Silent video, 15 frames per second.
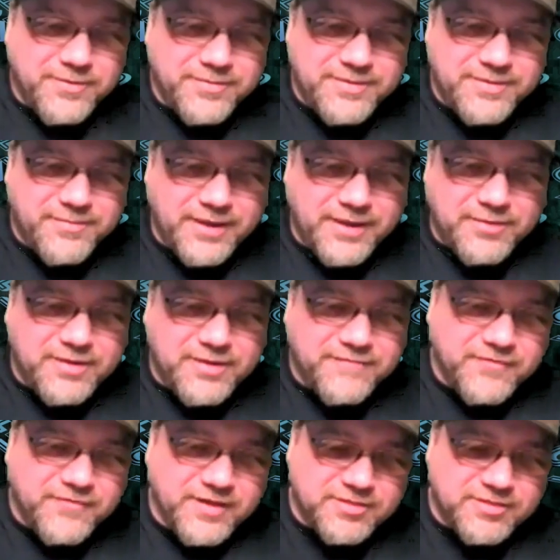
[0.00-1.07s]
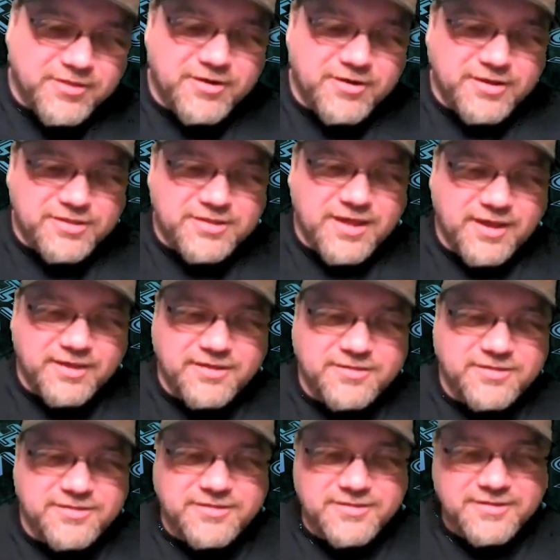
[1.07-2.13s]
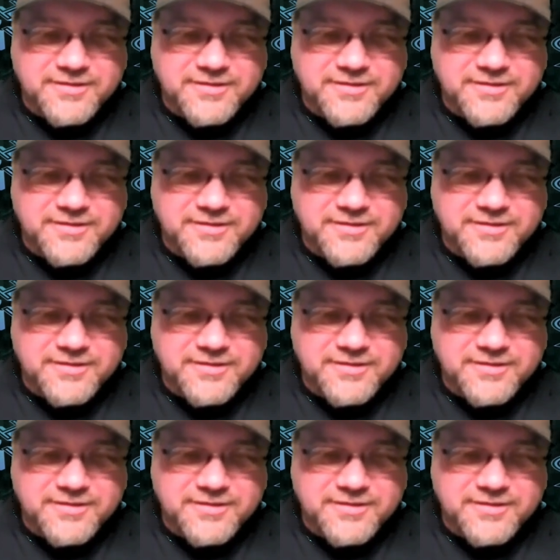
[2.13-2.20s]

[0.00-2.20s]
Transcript: them in the microwave for like thirty seconds.